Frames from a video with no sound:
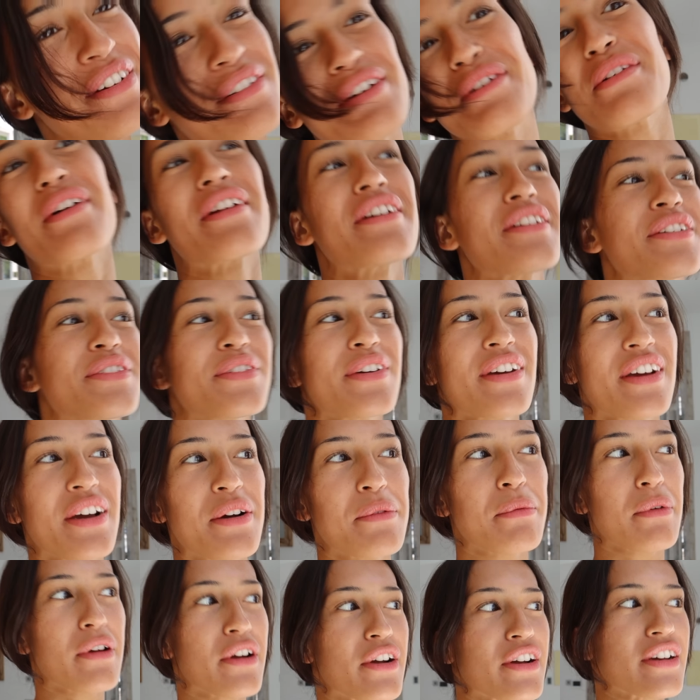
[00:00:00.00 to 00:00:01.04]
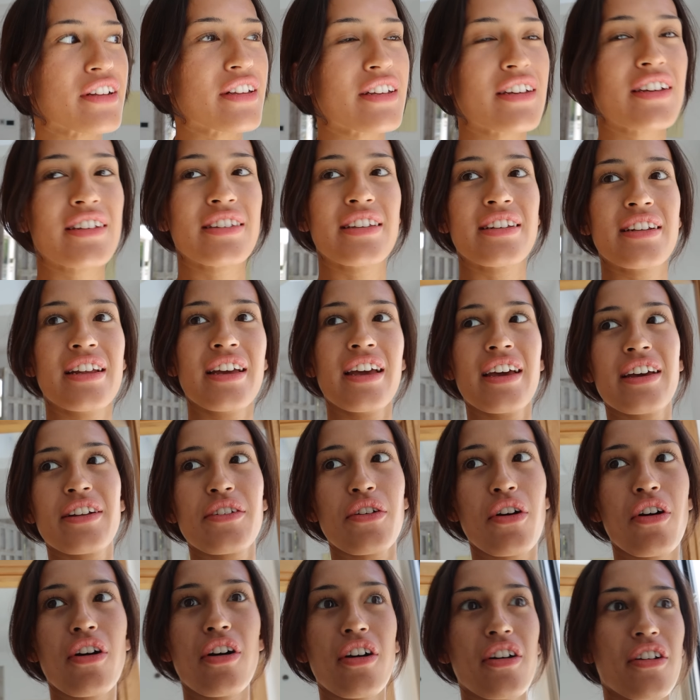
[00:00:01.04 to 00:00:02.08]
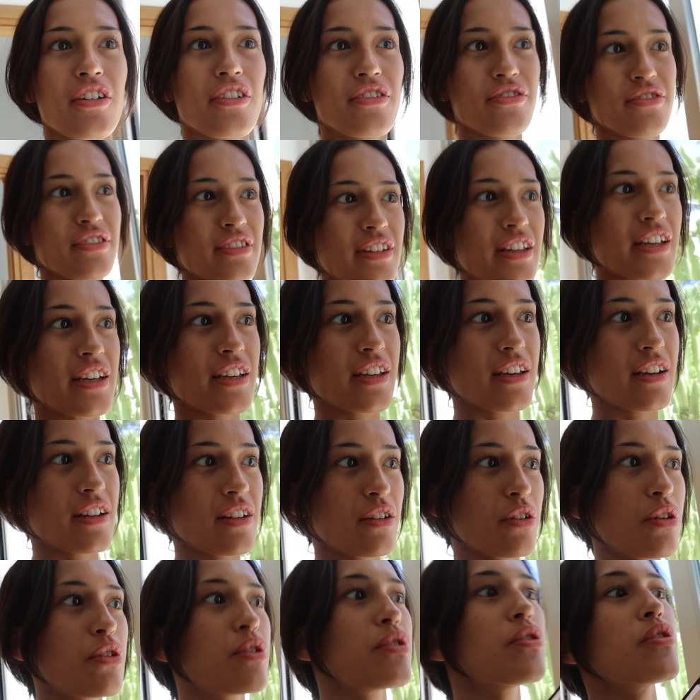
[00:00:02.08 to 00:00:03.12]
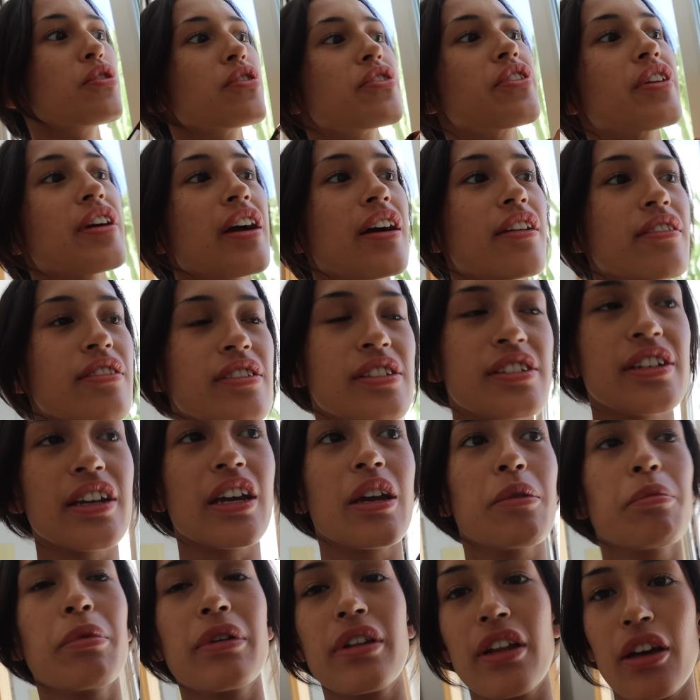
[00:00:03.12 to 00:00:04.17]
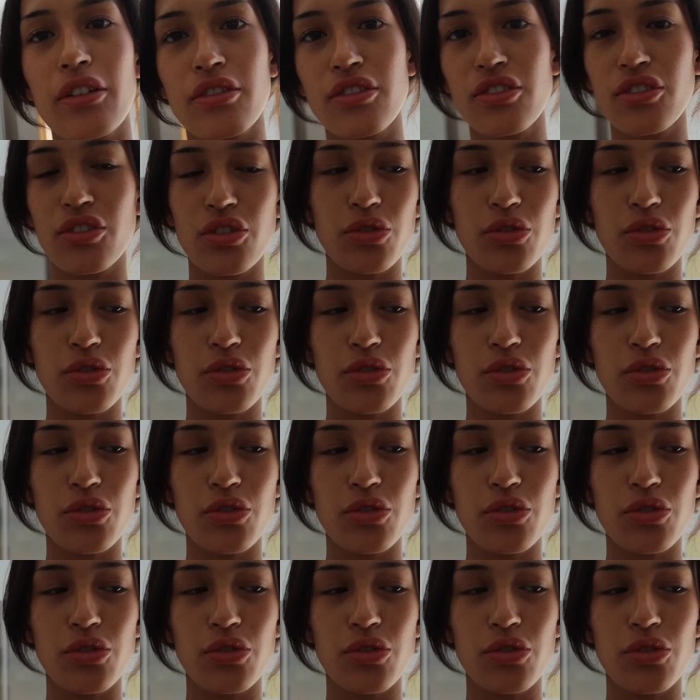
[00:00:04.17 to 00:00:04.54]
We wanted to wake up early and then head off and like get the whole thing out of the day, but now it's